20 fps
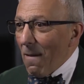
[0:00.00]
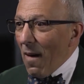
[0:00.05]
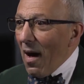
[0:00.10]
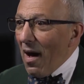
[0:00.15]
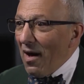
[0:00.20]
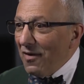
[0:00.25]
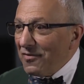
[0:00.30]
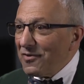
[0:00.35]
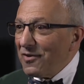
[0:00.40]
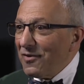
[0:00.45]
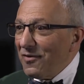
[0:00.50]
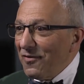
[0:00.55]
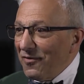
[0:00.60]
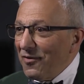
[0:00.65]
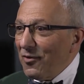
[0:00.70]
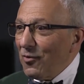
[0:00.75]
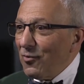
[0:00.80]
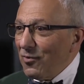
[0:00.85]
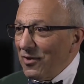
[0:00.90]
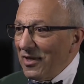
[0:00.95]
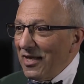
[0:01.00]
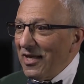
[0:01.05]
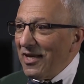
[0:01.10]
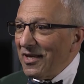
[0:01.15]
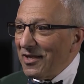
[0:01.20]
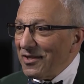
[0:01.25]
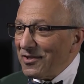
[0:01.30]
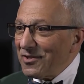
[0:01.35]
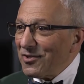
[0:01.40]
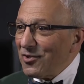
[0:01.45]
After a few
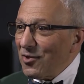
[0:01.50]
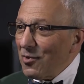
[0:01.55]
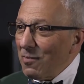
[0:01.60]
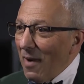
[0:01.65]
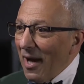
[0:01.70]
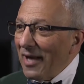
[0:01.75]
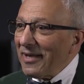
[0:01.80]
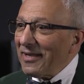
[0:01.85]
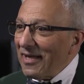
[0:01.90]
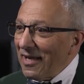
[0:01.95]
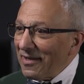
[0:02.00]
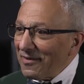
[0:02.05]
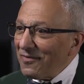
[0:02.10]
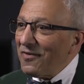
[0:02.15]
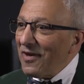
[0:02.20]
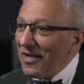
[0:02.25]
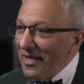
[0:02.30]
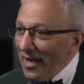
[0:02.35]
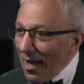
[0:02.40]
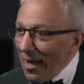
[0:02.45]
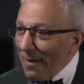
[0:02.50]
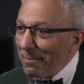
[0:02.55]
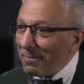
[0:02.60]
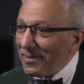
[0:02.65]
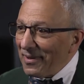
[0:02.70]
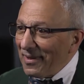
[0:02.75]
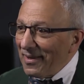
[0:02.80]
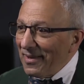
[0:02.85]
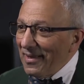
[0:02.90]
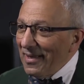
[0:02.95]
years, you might get fed up
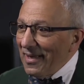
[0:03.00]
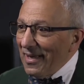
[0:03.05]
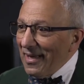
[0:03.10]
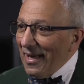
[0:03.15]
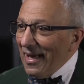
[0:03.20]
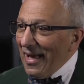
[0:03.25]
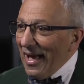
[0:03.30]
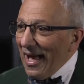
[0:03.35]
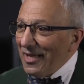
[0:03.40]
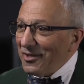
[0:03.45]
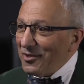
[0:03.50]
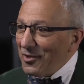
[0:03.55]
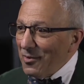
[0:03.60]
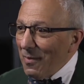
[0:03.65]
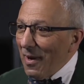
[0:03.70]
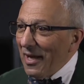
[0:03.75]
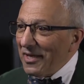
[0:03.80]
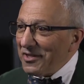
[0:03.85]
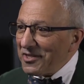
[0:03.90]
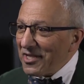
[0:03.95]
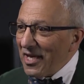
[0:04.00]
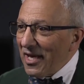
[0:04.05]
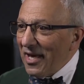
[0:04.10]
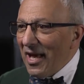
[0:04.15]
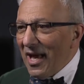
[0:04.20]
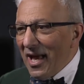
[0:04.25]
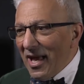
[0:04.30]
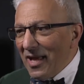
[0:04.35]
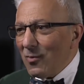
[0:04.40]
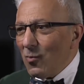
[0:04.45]
and you might say,
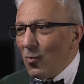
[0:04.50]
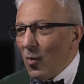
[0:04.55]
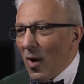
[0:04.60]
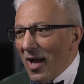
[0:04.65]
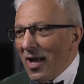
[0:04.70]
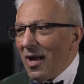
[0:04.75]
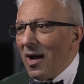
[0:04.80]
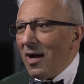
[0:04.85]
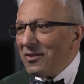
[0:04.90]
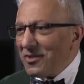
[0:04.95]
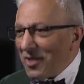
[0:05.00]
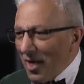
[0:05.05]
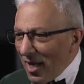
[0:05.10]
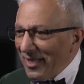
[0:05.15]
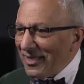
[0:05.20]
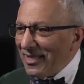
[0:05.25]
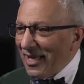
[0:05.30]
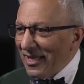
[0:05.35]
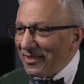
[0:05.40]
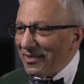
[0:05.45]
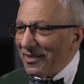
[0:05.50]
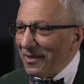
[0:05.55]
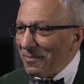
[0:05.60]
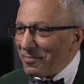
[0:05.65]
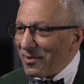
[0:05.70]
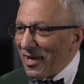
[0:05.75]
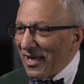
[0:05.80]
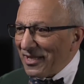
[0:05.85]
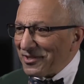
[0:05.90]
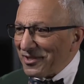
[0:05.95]
hey, why aren't I getting a
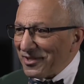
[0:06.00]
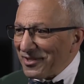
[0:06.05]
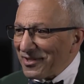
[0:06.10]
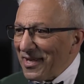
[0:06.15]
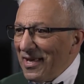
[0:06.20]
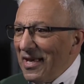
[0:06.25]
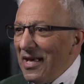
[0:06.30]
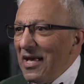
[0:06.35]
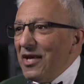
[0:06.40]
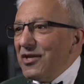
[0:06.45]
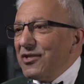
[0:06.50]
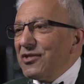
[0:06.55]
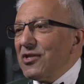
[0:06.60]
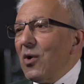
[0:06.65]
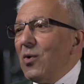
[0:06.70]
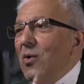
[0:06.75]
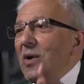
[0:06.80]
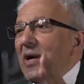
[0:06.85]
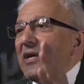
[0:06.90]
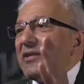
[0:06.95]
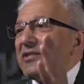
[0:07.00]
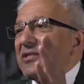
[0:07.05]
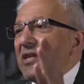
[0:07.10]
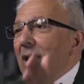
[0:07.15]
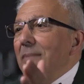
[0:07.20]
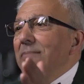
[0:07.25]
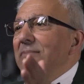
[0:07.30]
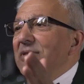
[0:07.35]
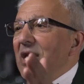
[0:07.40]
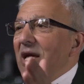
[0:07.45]
present? So
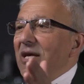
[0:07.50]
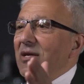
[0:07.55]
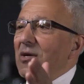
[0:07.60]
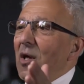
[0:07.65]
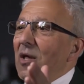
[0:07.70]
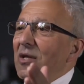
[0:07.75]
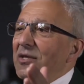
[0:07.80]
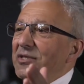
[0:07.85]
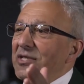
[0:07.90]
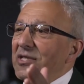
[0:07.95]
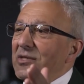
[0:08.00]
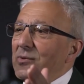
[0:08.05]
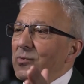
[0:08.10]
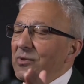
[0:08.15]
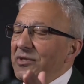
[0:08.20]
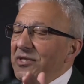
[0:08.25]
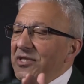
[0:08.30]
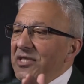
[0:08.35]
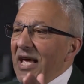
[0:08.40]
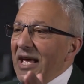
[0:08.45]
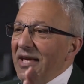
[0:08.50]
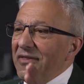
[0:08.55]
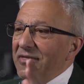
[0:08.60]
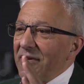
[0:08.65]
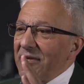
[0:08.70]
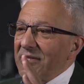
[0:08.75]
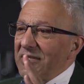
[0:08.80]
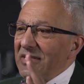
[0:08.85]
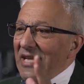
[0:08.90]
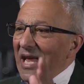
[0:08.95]
some psychologists would say
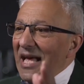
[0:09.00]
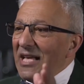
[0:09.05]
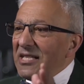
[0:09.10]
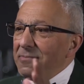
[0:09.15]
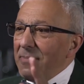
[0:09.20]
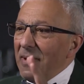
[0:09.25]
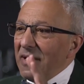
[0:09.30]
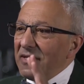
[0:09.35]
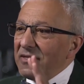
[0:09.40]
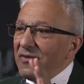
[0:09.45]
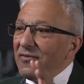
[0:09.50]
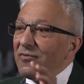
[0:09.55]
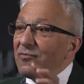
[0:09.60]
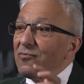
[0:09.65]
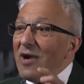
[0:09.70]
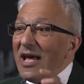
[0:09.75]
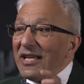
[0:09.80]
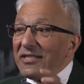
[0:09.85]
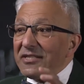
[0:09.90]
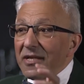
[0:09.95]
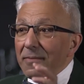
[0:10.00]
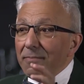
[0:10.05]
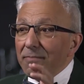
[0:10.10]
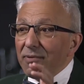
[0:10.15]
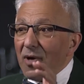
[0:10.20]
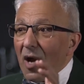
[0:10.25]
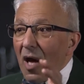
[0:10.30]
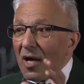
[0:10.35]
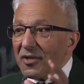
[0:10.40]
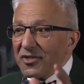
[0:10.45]
there is an aspect of
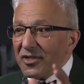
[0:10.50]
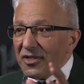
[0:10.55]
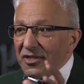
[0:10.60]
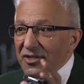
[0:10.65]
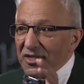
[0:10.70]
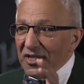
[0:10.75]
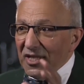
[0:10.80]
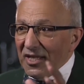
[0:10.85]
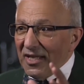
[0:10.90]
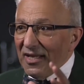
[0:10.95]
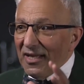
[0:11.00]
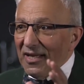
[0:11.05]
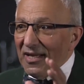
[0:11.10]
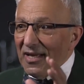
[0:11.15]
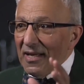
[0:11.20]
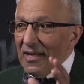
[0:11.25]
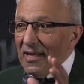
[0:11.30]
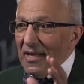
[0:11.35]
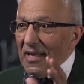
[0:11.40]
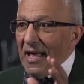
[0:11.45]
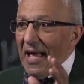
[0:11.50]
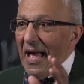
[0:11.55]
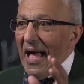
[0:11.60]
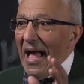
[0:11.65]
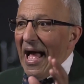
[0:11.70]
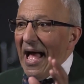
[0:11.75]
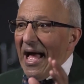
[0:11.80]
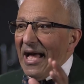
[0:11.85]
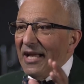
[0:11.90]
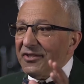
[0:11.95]
reciprocity,
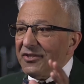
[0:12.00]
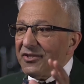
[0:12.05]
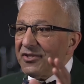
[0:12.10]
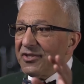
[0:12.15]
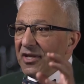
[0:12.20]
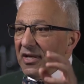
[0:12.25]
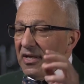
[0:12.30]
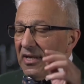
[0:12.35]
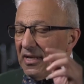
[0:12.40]
and